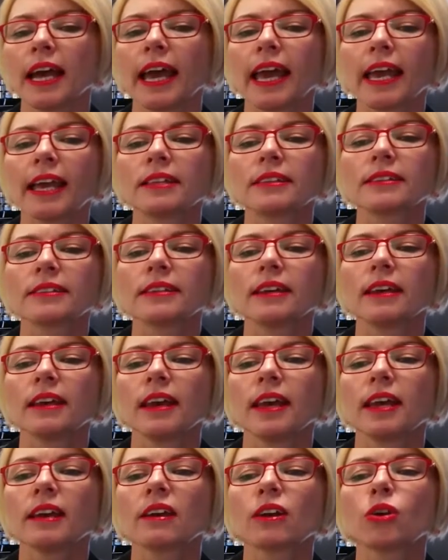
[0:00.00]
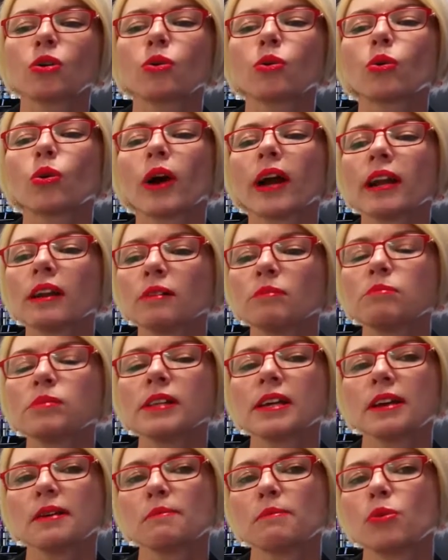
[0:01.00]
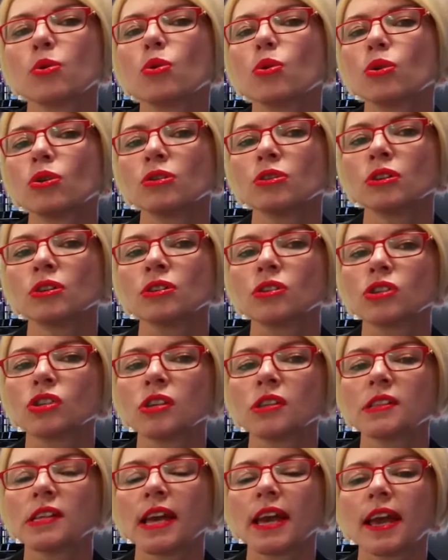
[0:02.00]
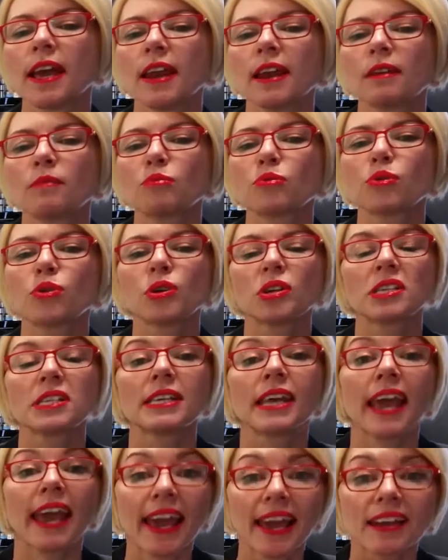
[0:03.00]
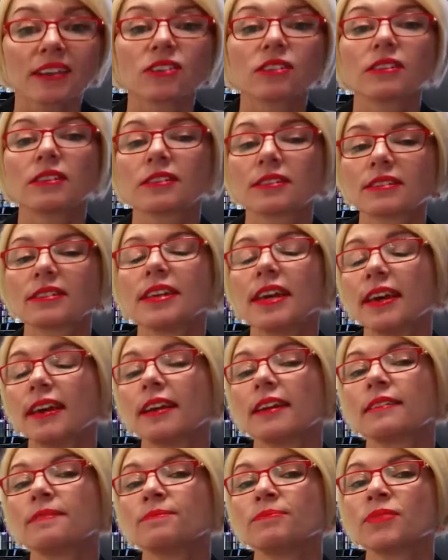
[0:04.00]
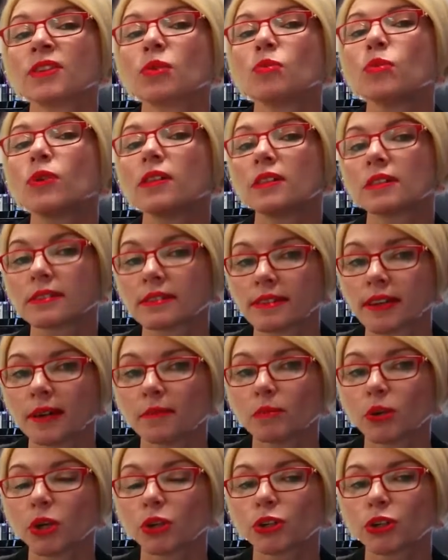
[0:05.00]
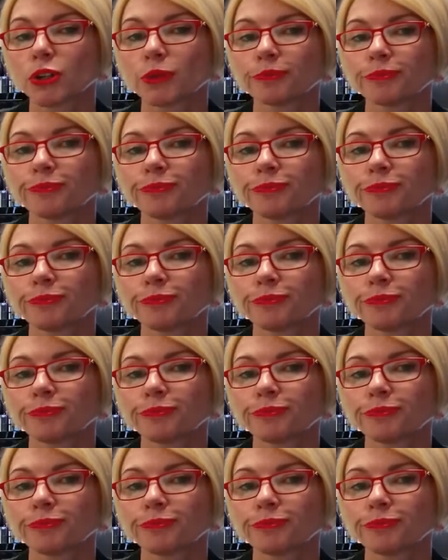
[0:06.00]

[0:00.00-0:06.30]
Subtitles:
it's incredibly important to then protect the skin with a sunblock.